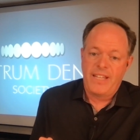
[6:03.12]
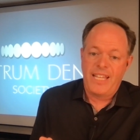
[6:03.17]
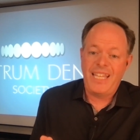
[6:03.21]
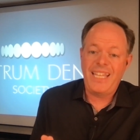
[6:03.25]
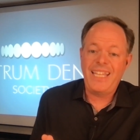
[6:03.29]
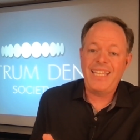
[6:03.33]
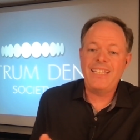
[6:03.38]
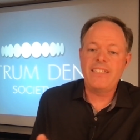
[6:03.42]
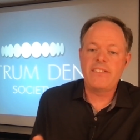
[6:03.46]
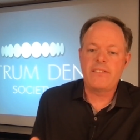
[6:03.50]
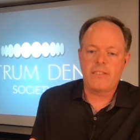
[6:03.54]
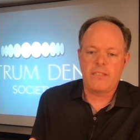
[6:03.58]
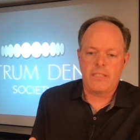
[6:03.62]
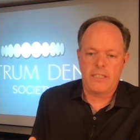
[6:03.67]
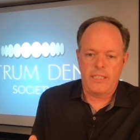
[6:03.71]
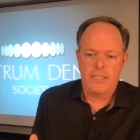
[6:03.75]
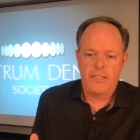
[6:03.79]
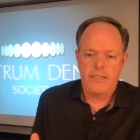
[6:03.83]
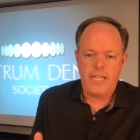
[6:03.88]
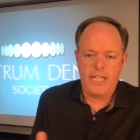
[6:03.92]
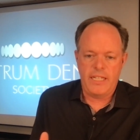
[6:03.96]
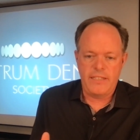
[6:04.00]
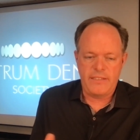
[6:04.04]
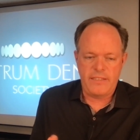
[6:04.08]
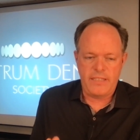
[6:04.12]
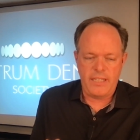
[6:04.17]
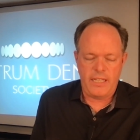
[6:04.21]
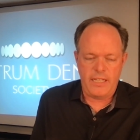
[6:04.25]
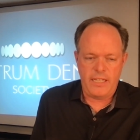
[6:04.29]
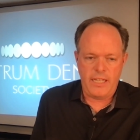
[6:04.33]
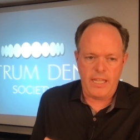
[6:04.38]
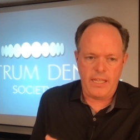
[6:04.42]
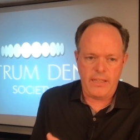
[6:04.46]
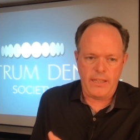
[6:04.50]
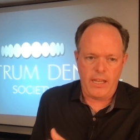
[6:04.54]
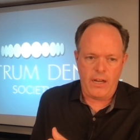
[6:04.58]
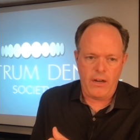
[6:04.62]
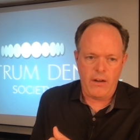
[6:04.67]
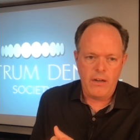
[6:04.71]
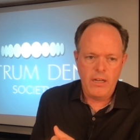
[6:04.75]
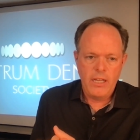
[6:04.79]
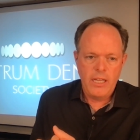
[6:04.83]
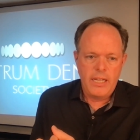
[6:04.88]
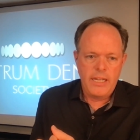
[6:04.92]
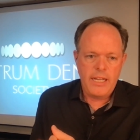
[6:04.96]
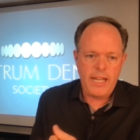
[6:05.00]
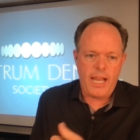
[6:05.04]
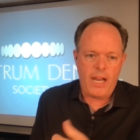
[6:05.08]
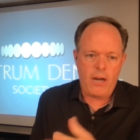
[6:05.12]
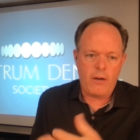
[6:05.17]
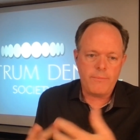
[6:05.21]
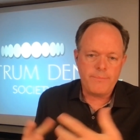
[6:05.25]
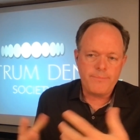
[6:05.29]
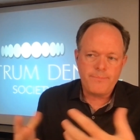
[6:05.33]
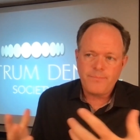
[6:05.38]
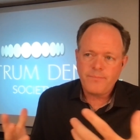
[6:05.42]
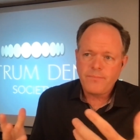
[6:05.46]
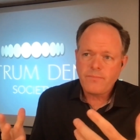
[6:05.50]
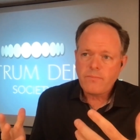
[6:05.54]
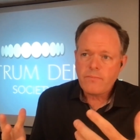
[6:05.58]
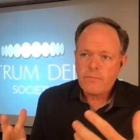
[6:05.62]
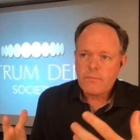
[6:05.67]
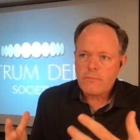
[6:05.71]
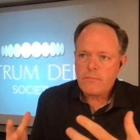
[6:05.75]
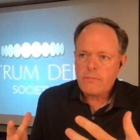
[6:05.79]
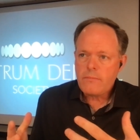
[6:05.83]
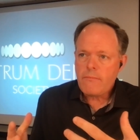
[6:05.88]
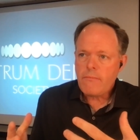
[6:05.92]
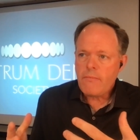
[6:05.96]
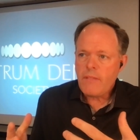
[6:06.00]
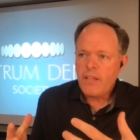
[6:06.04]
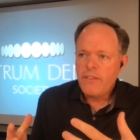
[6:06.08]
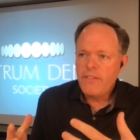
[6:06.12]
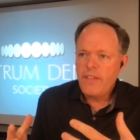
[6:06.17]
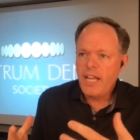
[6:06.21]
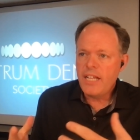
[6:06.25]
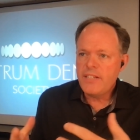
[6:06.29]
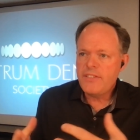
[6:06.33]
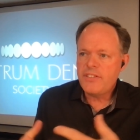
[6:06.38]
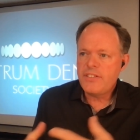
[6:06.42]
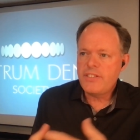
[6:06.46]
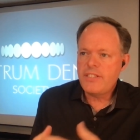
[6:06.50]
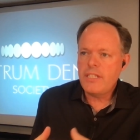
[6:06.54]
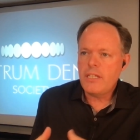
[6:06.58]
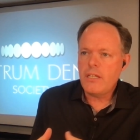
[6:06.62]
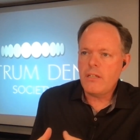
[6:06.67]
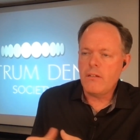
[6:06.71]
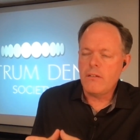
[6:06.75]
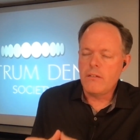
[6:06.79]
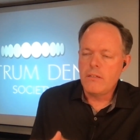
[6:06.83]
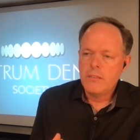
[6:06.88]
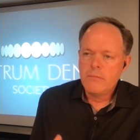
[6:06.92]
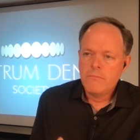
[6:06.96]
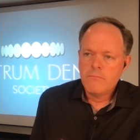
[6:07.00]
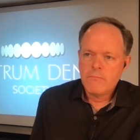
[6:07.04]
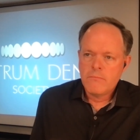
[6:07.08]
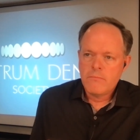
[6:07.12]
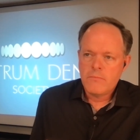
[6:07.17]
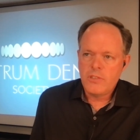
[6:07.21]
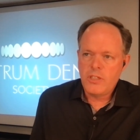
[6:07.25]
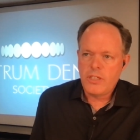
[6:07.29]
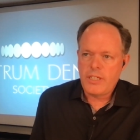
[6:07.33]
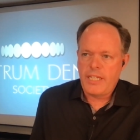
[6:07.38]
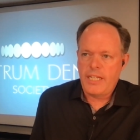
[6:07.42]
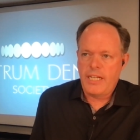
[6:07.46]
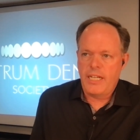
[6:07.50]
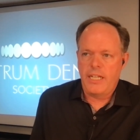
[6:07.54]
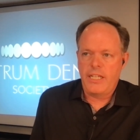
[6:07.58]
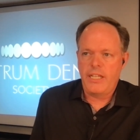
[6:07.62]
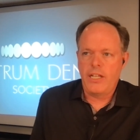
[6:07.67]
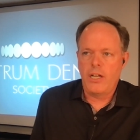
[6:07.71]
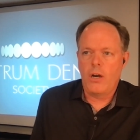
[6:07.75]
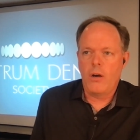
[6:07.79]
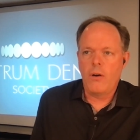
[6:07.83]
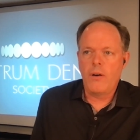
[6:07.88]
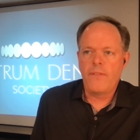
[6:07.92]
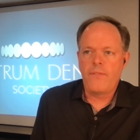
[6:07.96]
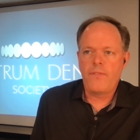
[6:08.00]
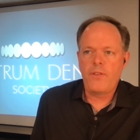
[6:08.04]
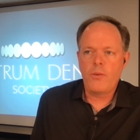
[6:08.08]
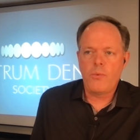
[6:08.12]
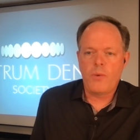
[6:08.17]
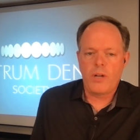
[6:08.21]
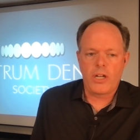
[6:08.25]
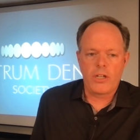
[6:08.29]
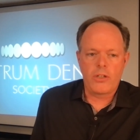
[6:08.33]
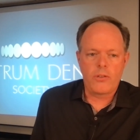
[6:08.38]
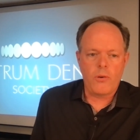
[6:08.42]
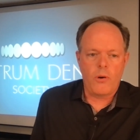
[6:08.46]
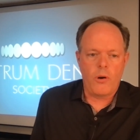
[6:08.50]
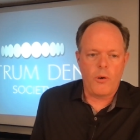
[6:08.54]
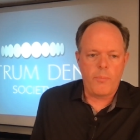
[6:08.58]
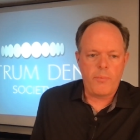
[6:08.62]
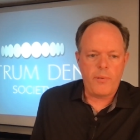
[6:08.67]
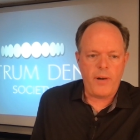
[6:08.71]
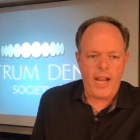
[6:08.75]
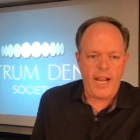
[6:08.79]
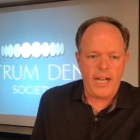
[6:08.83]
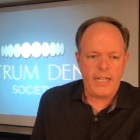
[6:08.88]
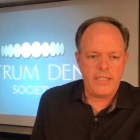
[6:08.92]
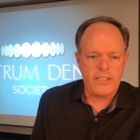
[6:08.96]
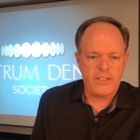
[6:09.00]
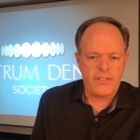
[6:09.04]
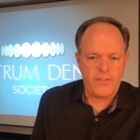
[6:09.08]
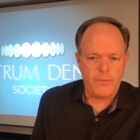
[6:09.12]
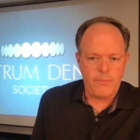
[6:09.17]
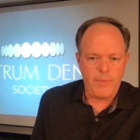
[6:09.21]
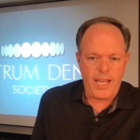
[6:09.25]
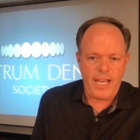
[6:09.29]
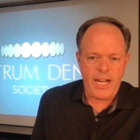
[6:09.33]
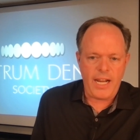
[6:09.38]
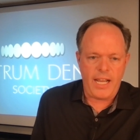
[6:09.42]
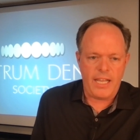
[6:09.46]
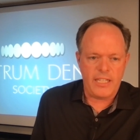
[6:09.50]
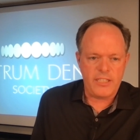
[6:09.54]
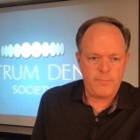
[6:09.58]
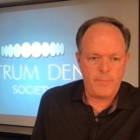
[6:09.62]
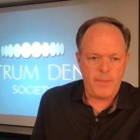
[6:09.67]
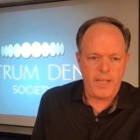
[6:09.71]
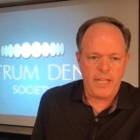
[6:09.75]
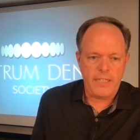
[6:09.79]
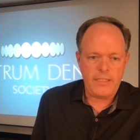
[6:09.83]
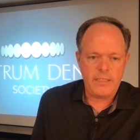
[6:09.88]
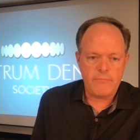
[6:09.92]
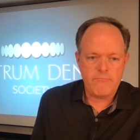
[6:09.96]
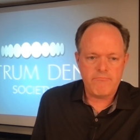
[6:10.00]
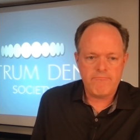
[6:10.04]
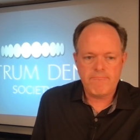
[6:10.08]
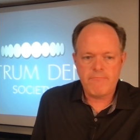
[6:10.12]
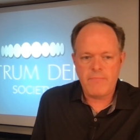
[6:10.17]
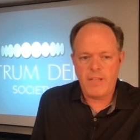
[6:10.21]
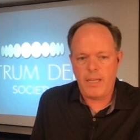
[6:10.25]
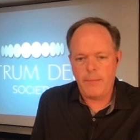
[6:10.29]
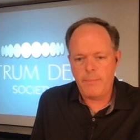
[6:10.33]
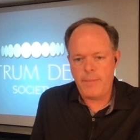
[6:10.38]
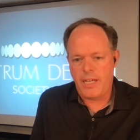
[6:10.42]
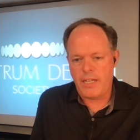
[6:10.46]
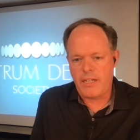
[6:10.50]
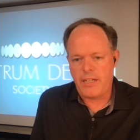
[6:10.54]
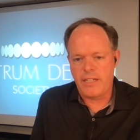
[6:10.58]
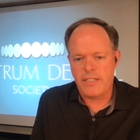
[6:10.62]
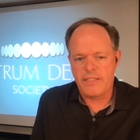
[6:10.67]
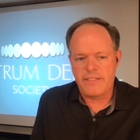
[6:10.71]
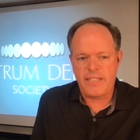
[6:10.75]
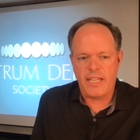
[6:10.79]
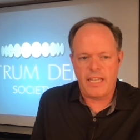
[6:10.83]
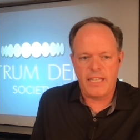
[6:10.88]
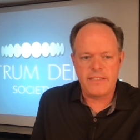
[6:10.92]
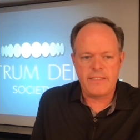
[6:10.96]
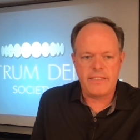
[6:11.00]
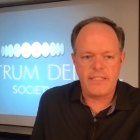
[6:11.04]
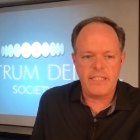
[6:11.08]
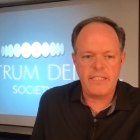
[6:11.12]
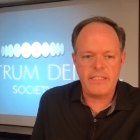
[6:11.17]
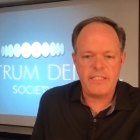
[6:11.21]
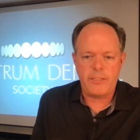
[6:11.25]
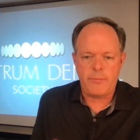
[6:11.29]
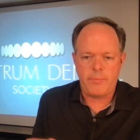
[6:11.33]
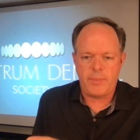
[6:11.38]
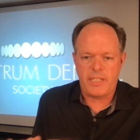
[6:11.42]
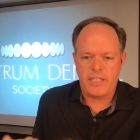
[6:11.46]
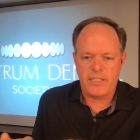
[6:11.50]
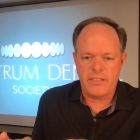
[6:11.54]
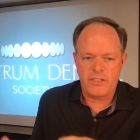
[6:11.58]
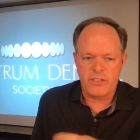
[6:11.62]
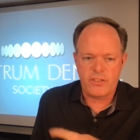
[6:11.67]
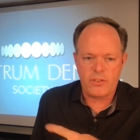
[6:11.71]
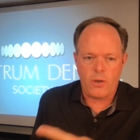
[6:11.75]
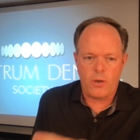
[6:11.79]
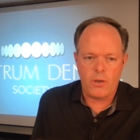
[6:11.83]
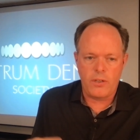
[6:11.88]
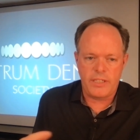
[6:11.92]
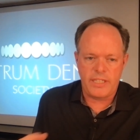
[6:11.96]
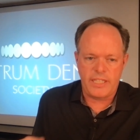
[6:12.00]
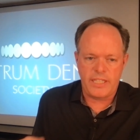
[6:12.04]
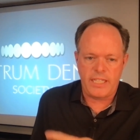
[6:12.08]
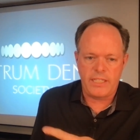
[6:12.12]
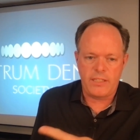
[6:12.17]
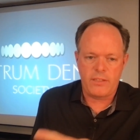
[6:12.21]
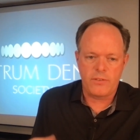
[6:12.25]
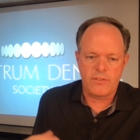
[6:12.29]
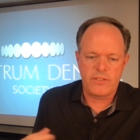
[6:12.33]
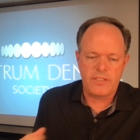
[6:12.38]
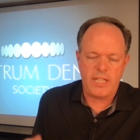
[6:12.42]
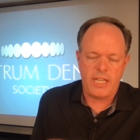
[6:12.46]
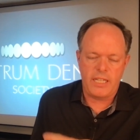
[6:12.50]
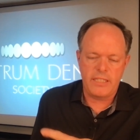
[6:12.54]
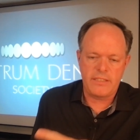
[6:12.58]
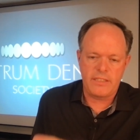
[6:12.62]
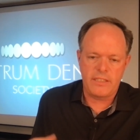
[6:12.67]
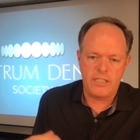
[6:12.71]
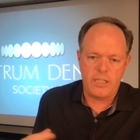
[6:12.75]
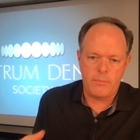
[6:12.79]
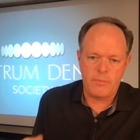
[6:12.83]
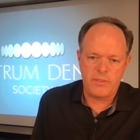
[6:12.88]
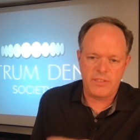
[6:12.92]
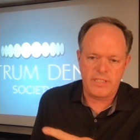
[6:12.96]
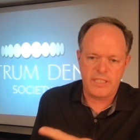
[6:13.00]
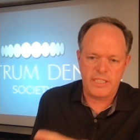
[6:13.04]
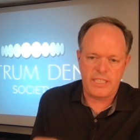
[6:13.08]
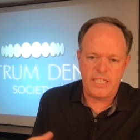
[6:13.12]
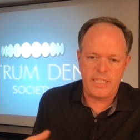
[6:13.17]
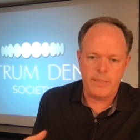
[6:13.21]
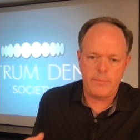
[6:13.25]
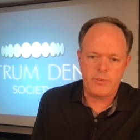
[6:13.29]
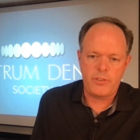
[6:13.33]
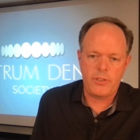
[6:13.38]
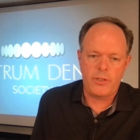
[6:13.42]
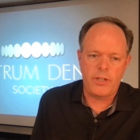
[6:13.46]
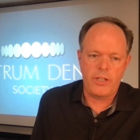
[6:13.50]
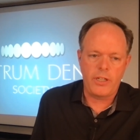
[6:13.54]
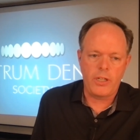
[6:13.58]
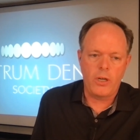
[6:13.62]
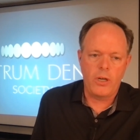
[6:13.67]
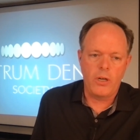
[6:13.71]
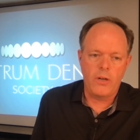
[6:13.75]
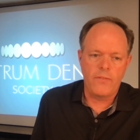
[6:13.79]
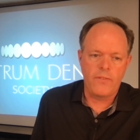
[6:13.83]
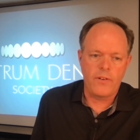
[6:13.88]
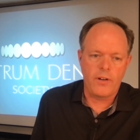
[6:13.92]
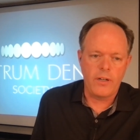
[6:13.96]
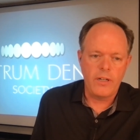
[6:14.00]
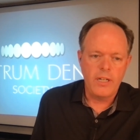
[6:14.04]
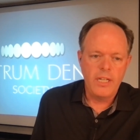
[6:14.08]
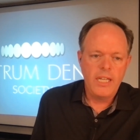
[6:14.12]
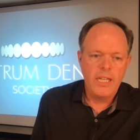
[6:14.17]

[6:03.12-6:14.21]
easily that's sitting in there. Now, that's still looking at, if you want to grow a practice from that aspect, I'm not going to say it's easy because it's hard to get those kinds of numbers to keep turning over.